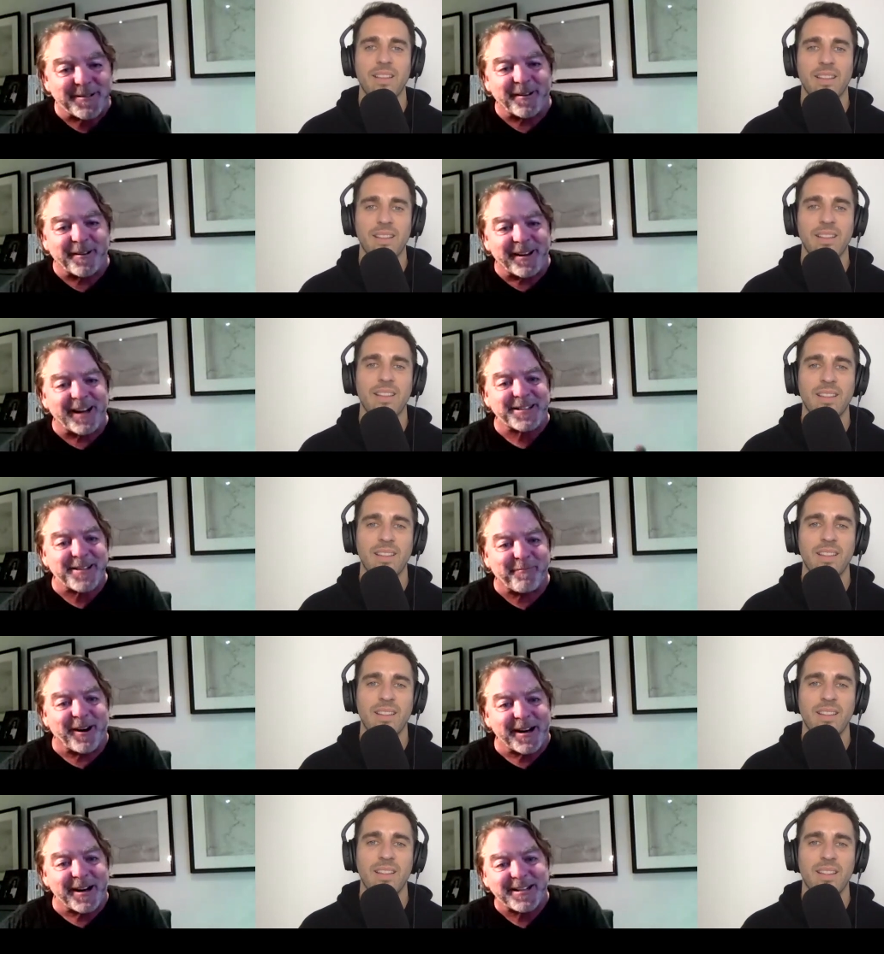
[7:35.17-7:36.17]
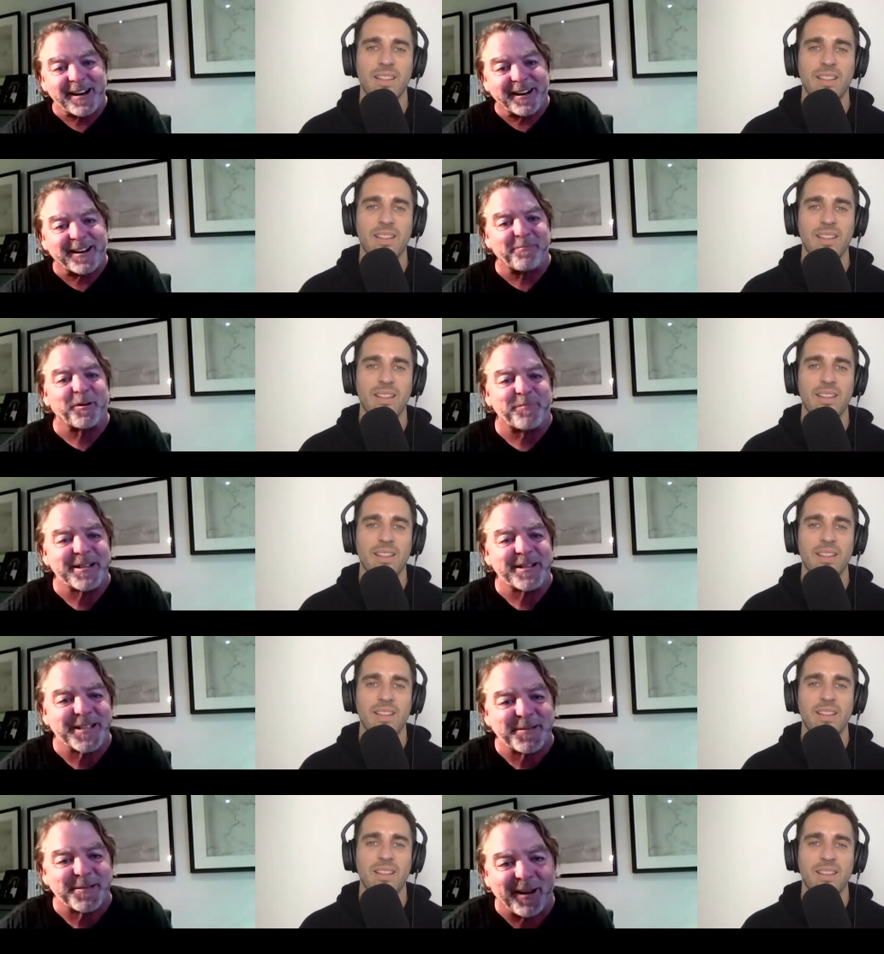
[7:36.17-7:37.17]
Speaker 1: So that summer, I sent a couple of
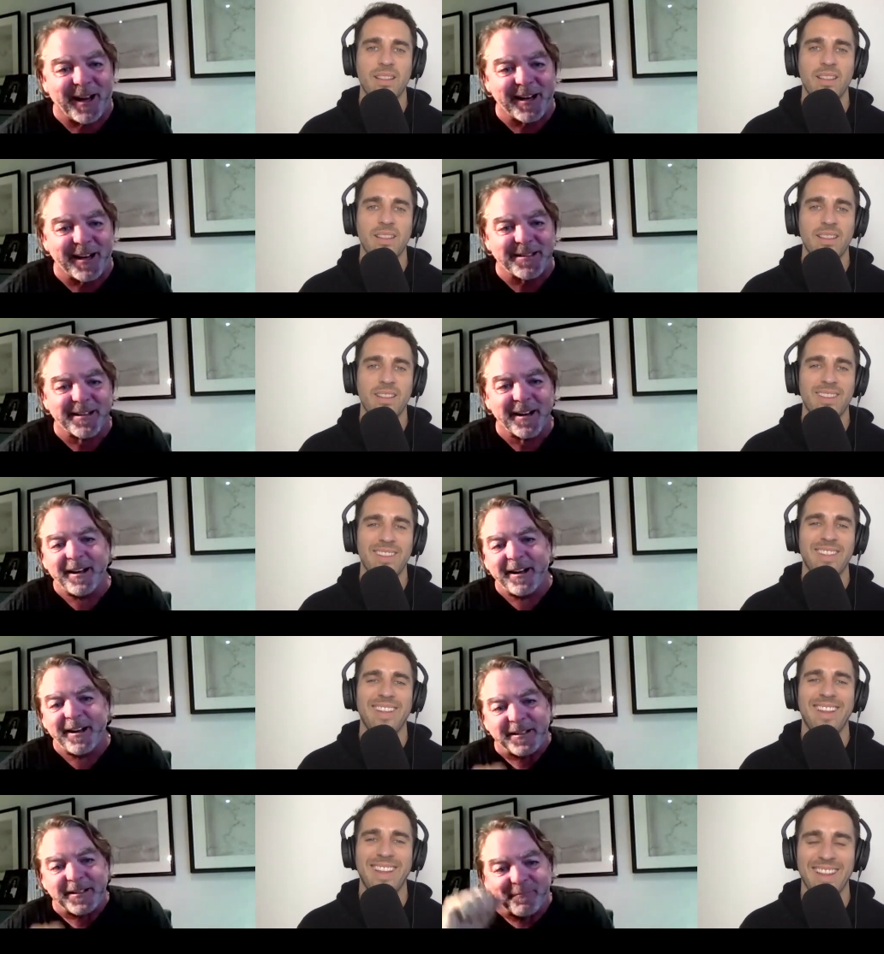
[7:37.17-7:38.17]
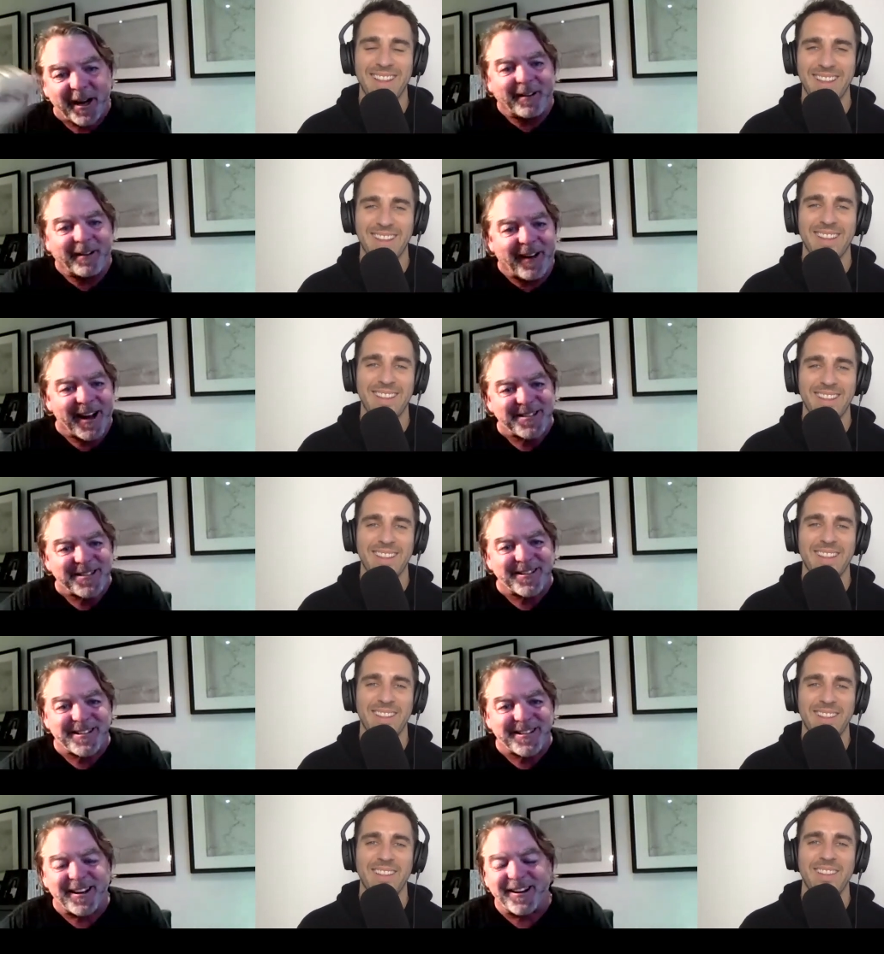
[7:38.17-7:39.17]
business plans to Michael
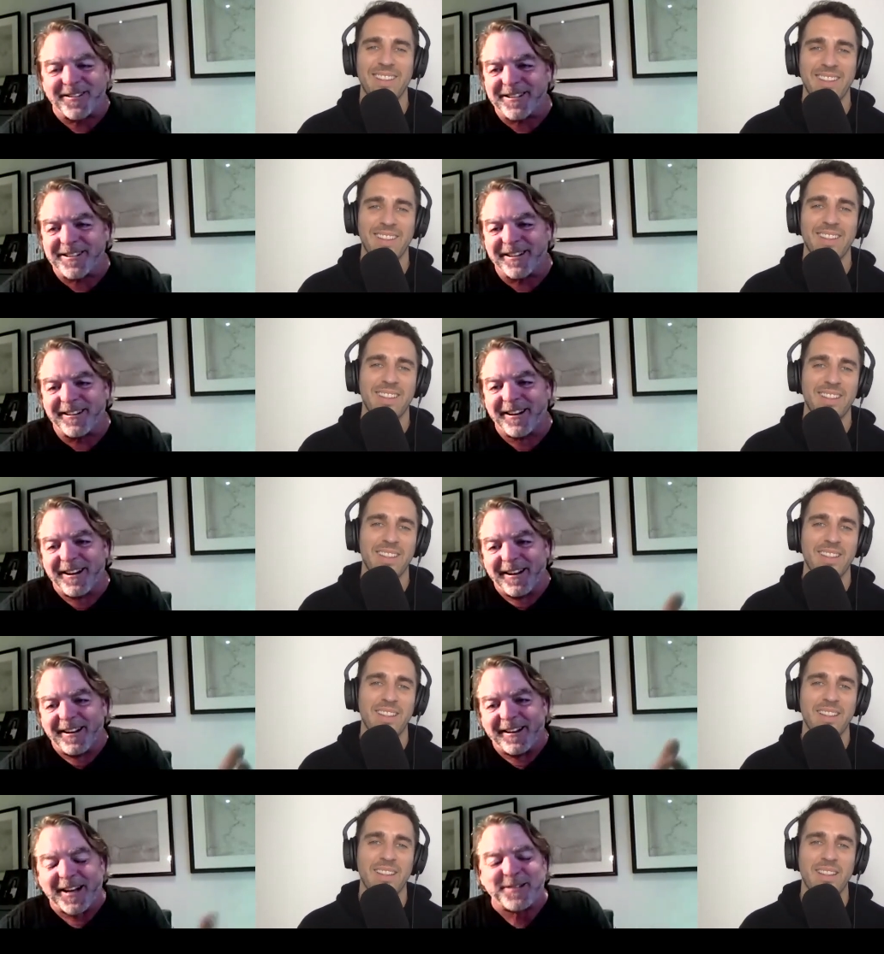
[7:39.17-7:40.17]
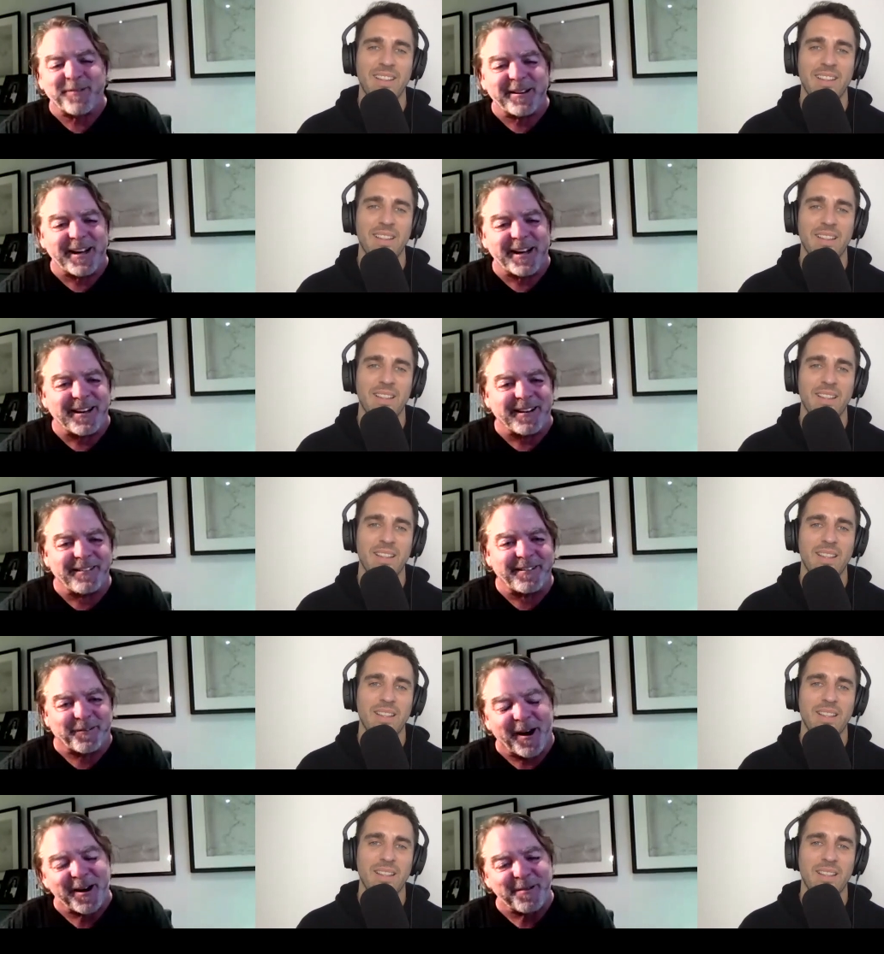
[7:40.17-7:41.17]
Eisner's house, and that's when they
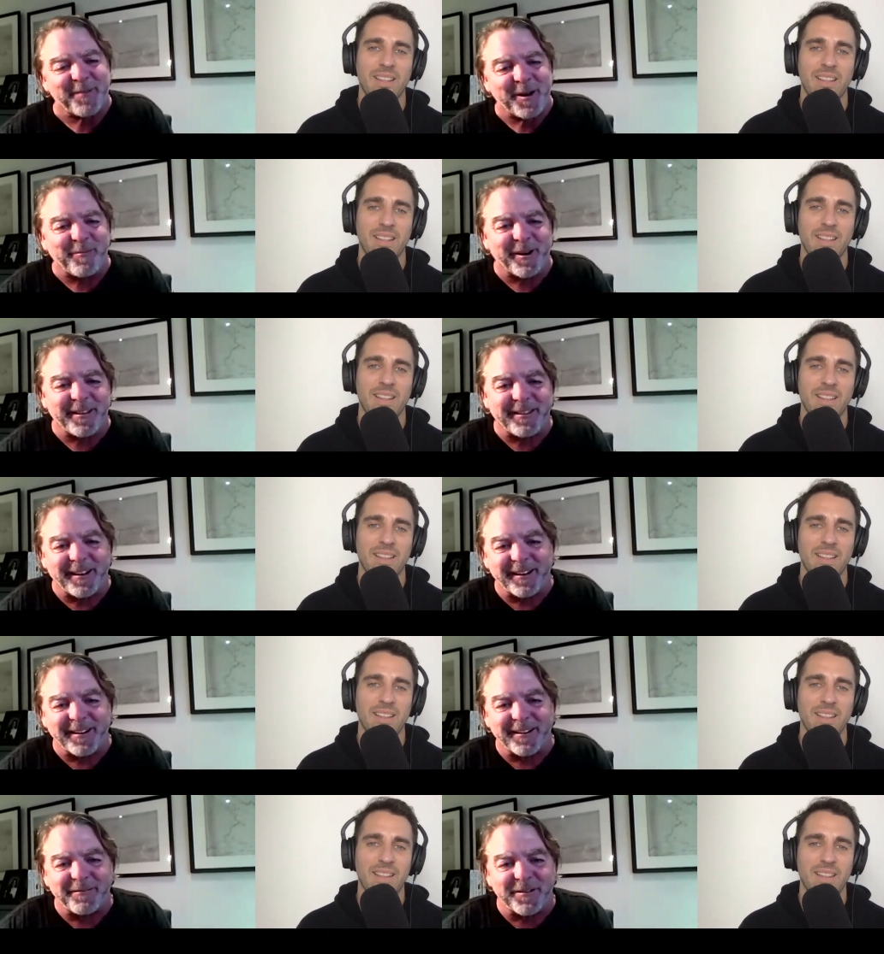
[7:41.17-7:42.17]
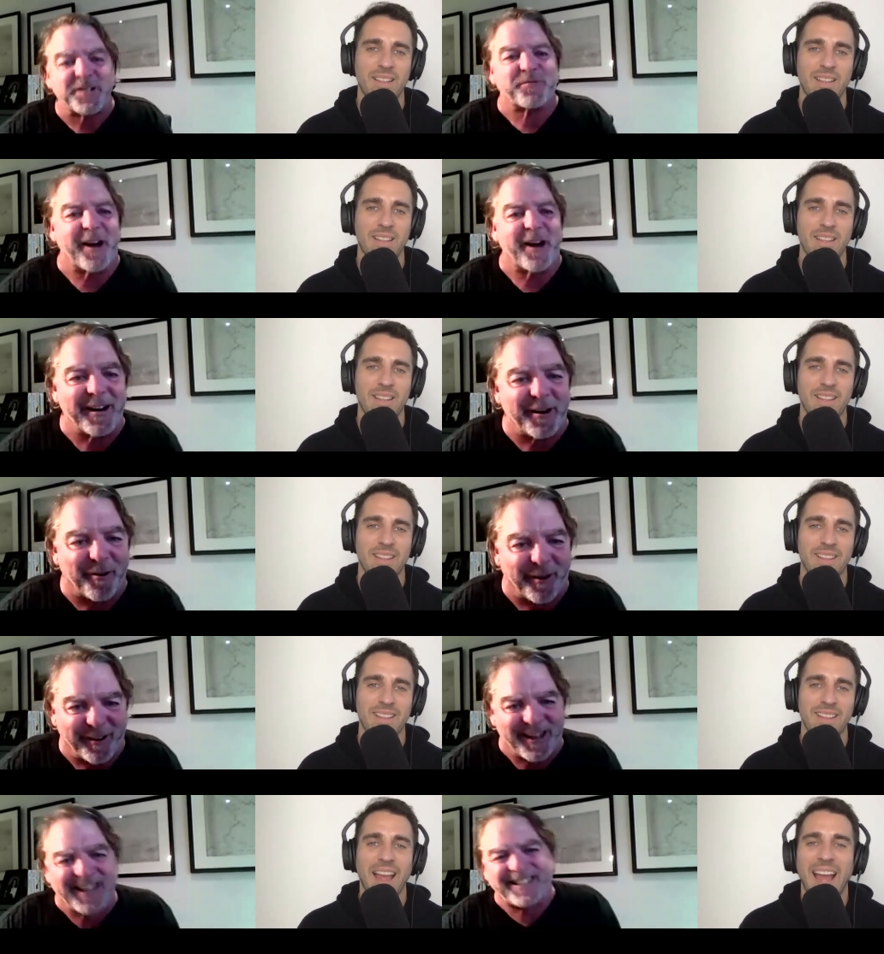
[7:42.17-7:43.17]
threatened me with restraining
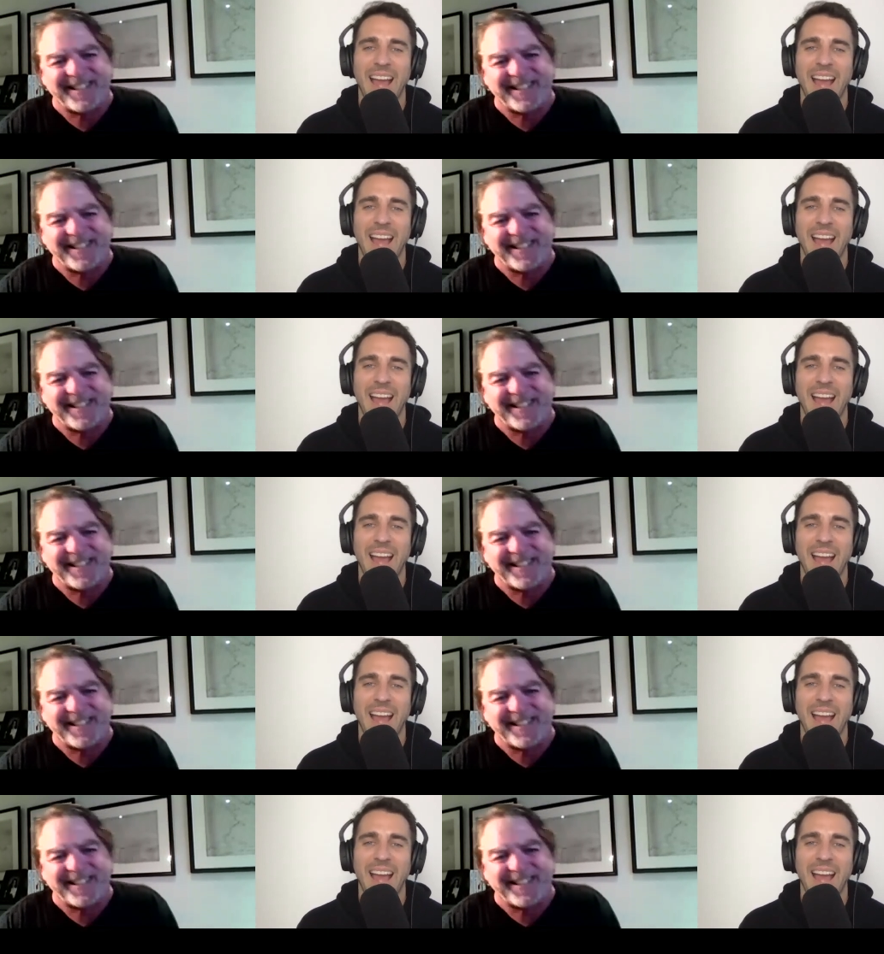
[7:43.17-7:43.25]
orders.